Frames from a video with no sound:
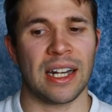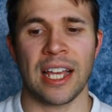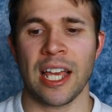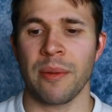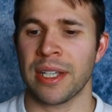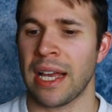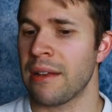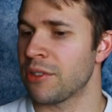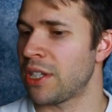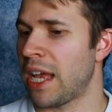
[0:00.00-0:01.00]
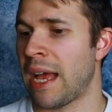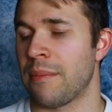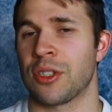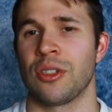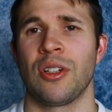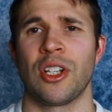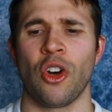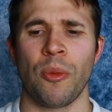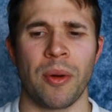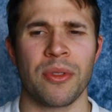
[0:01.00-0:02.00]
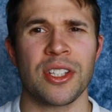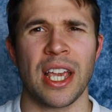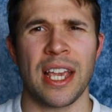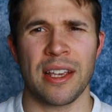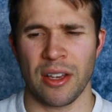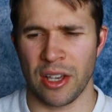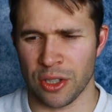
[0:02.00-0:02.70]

Galileo accounts absolutely up, and this